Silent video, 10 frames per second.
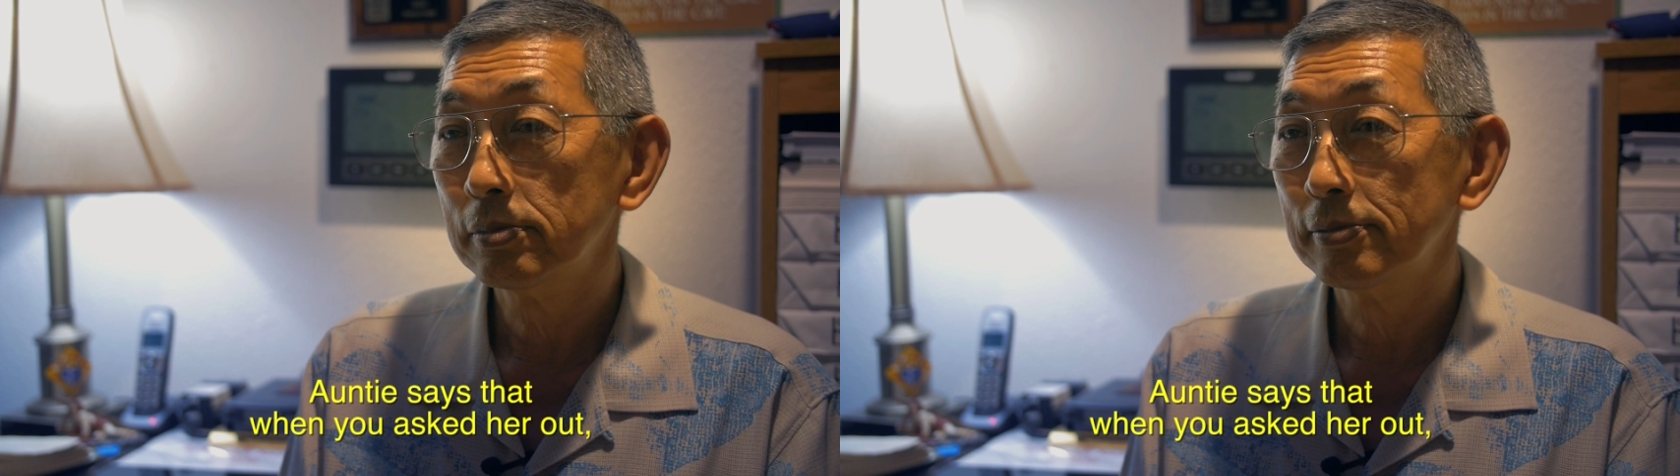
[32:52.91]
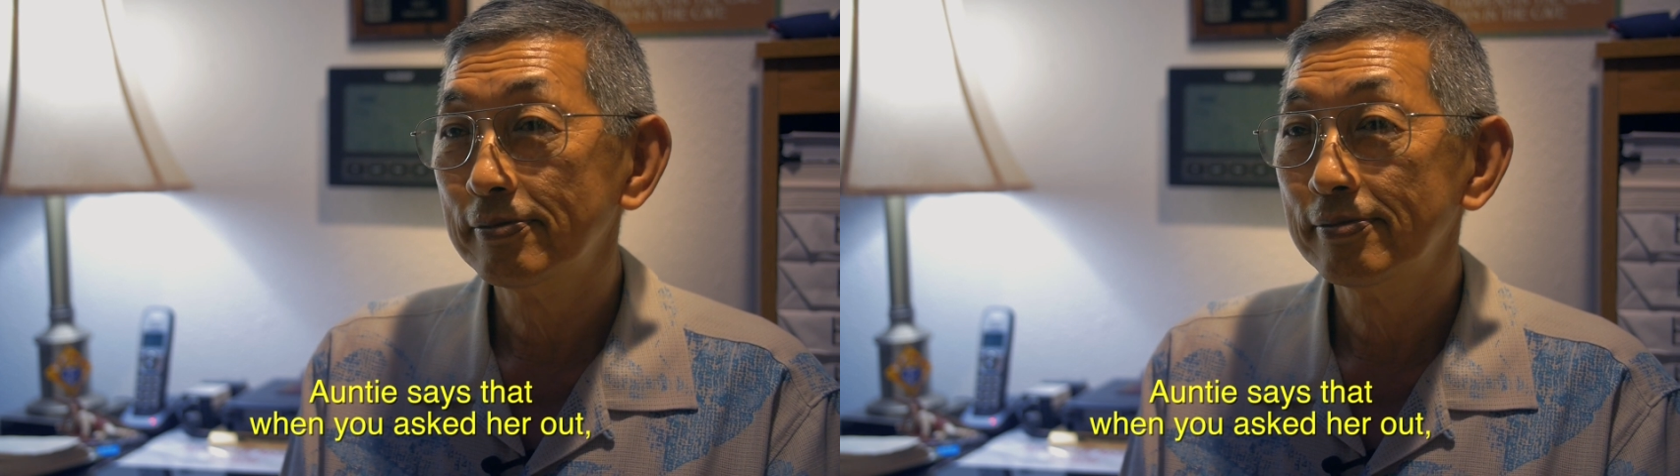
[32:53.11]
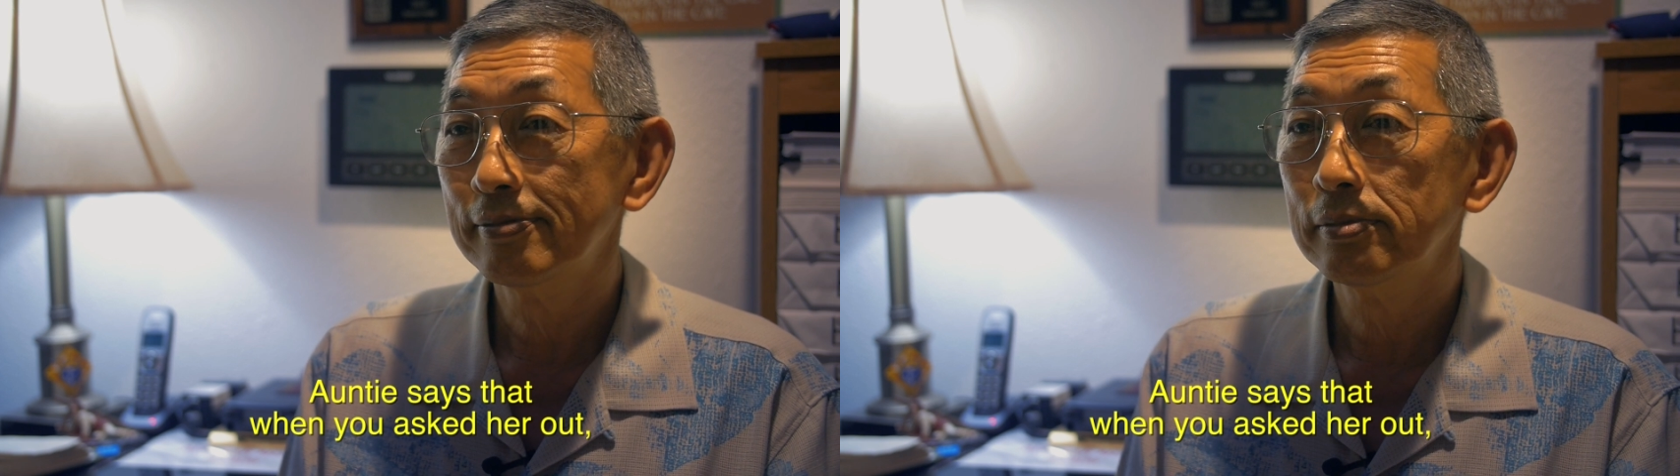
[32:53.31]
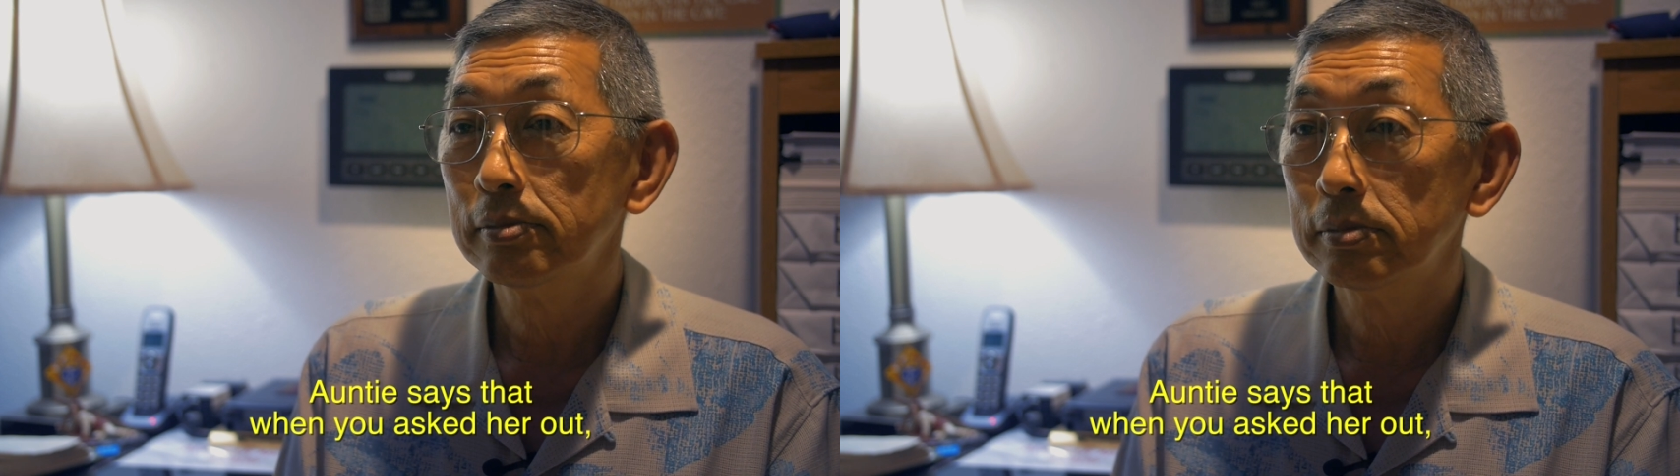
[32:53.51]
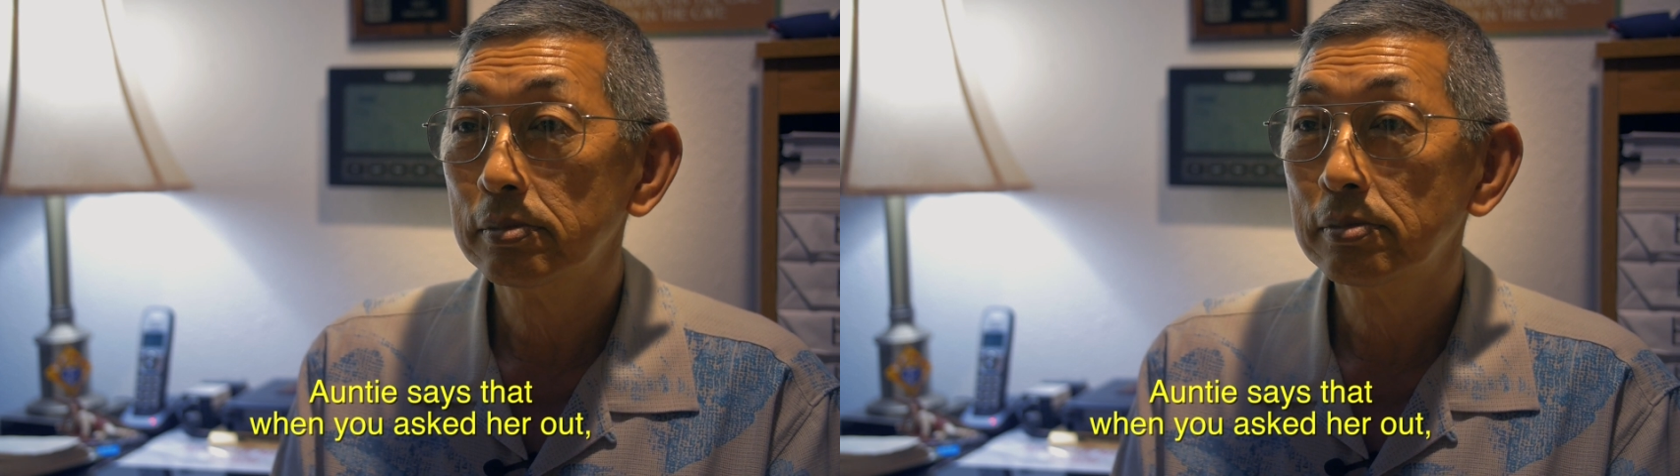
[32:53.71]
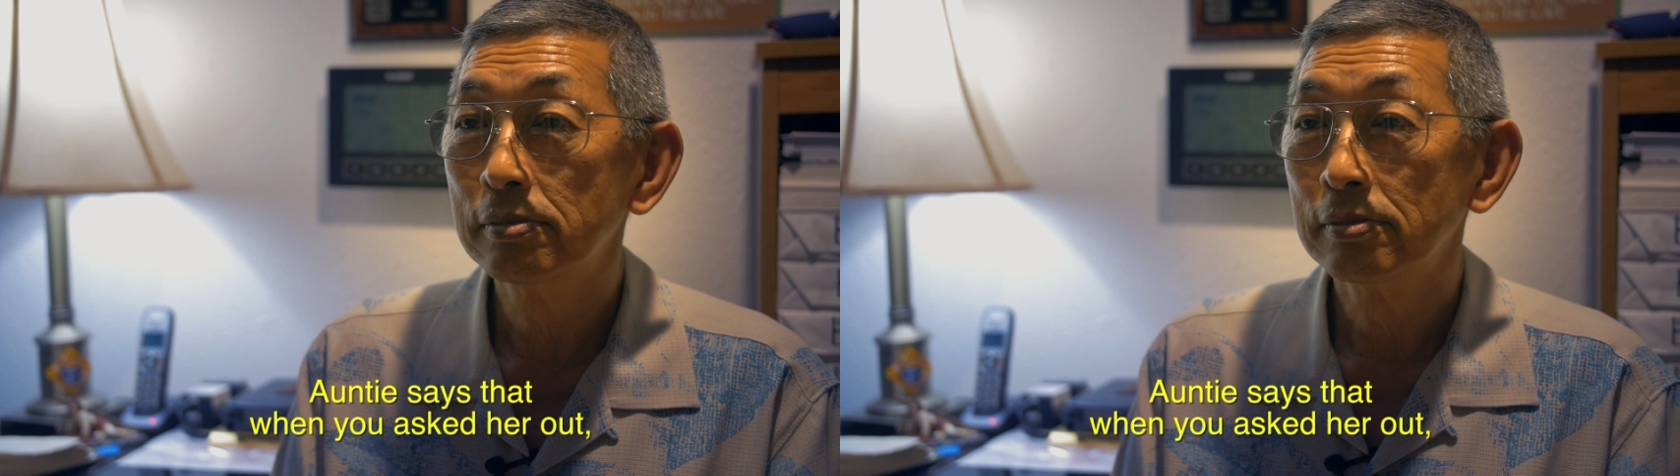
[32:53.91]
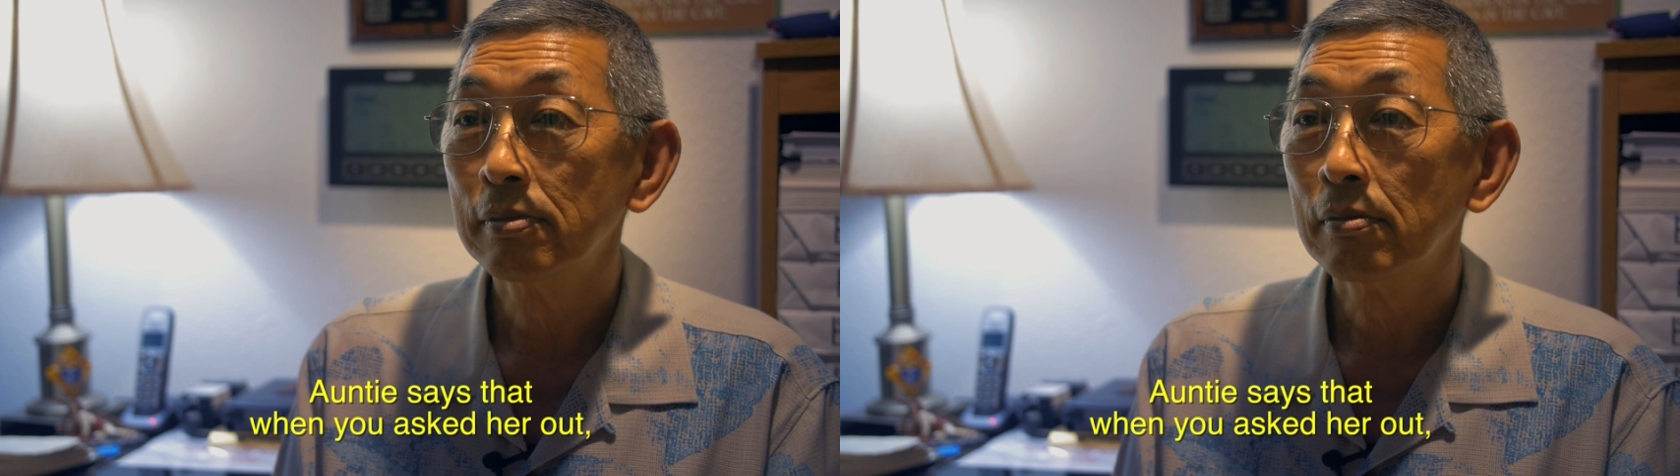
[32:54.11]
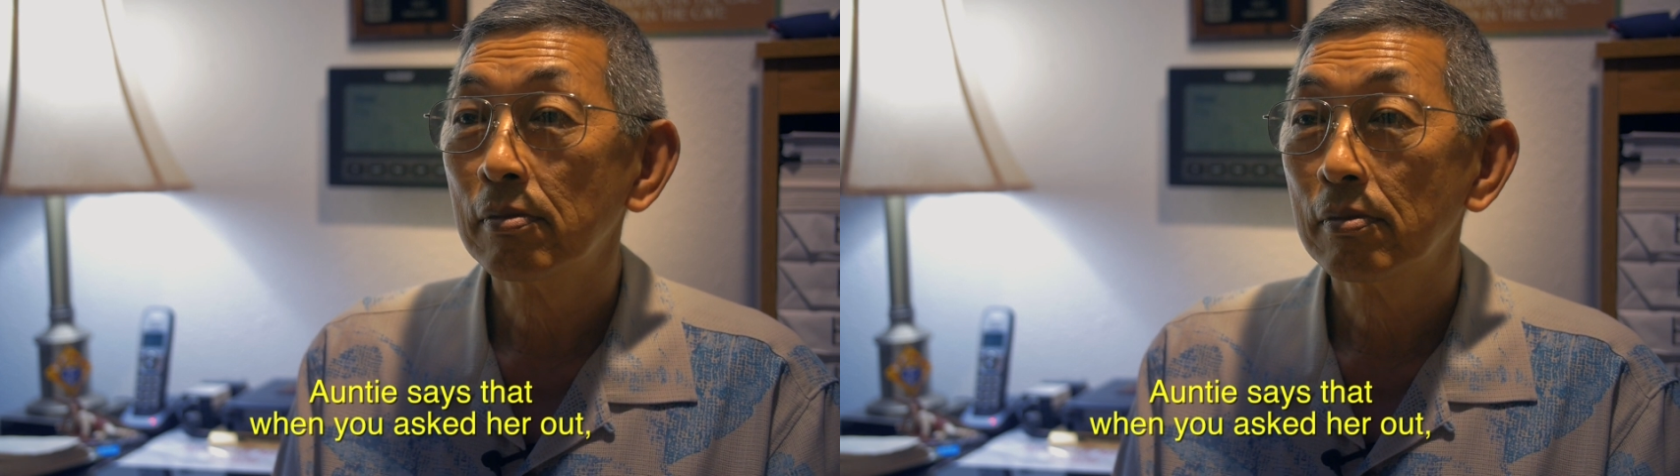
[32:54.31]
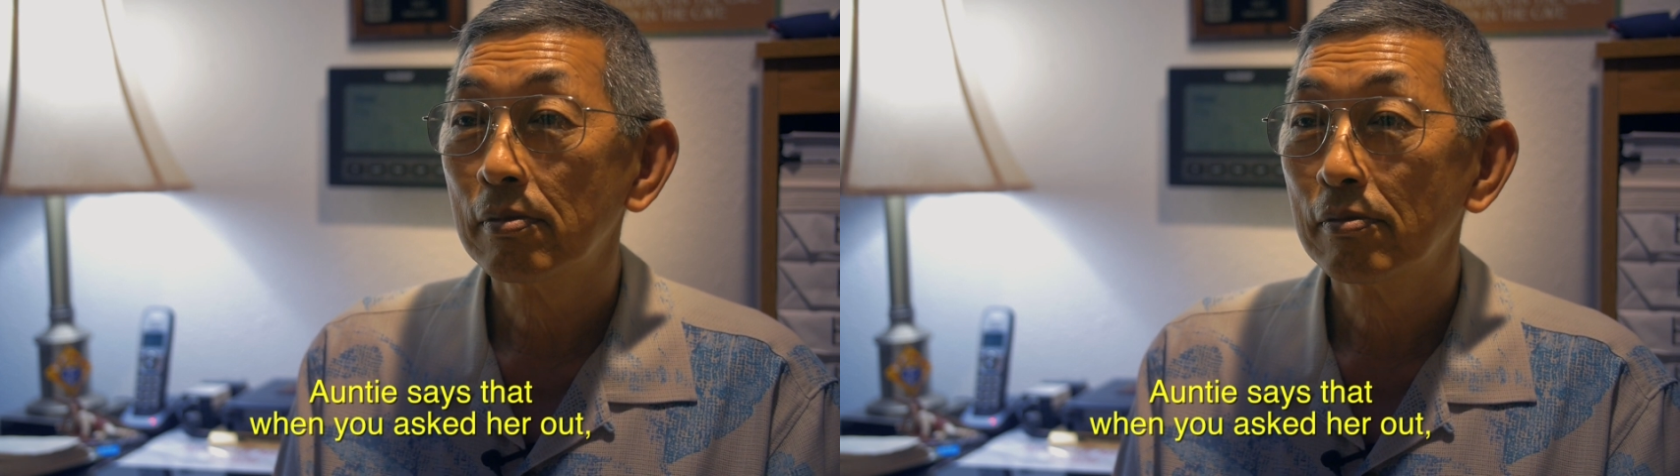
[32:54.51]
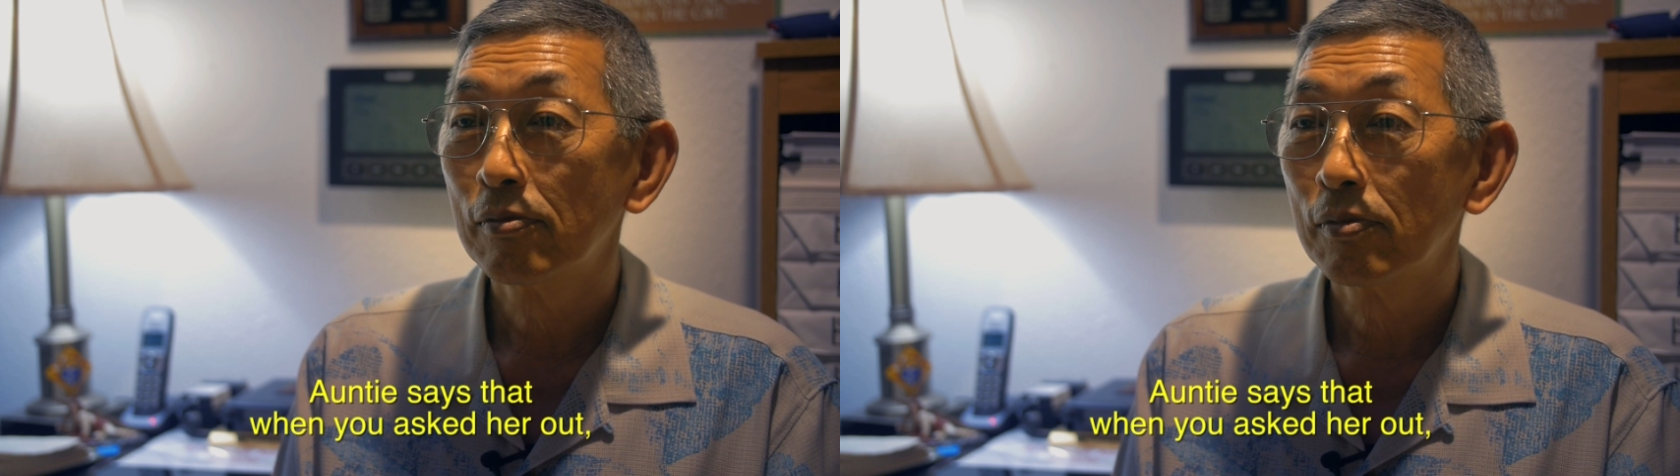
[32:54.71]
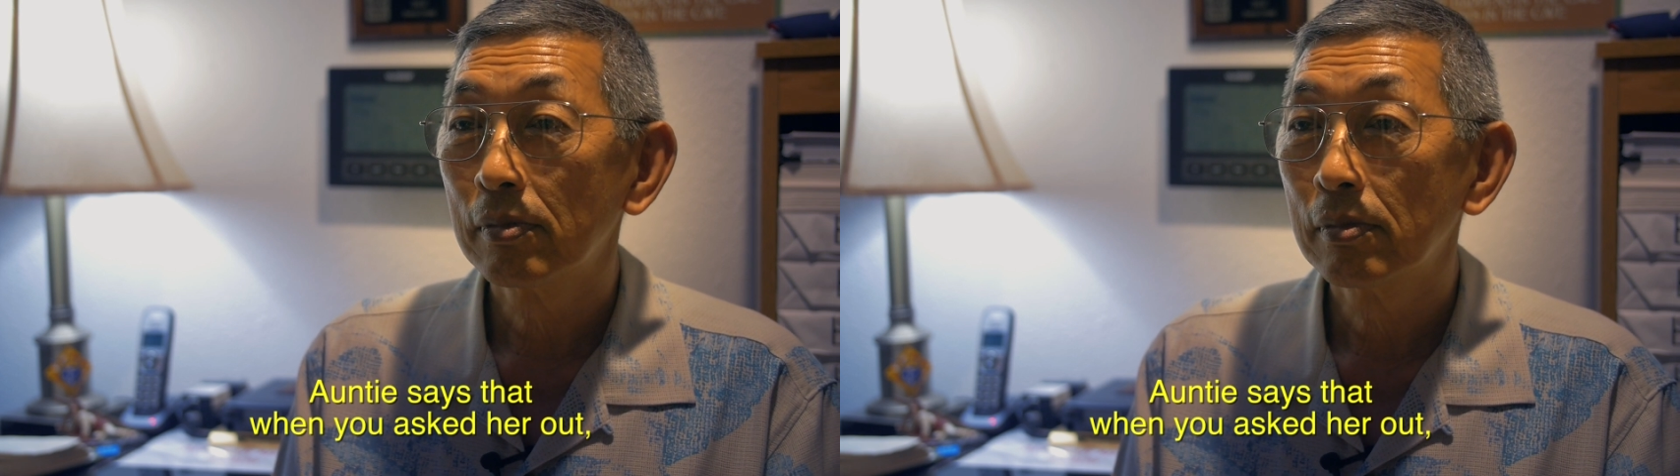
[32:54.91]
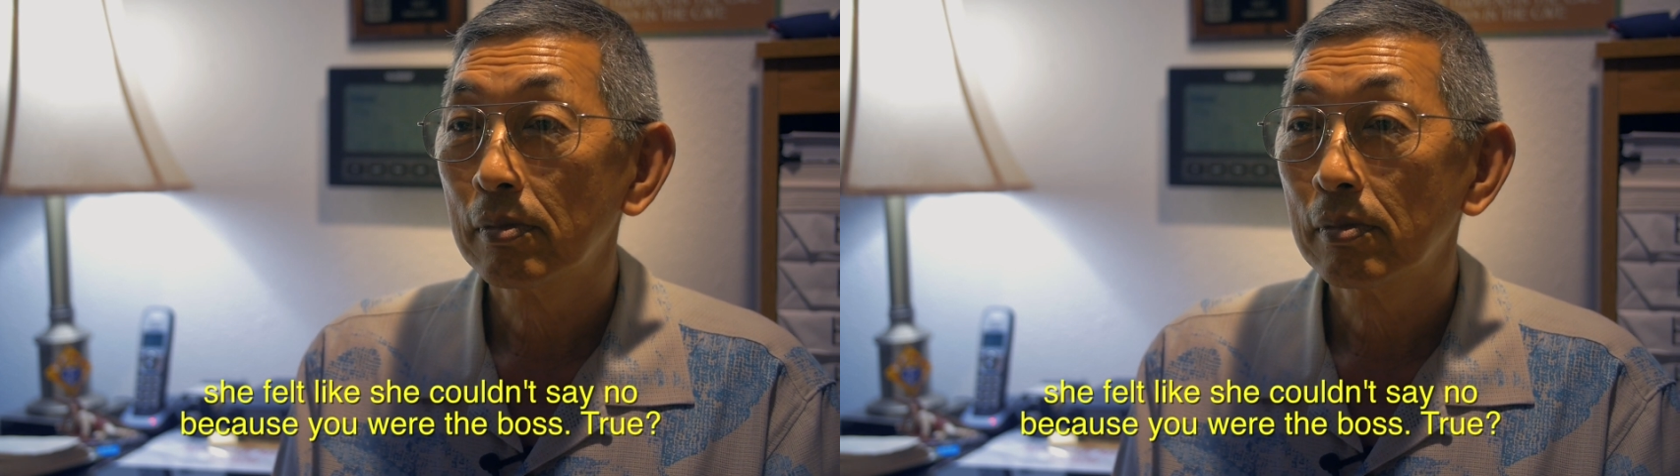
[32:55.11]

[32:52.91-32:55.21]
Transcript: you asked her out, she said she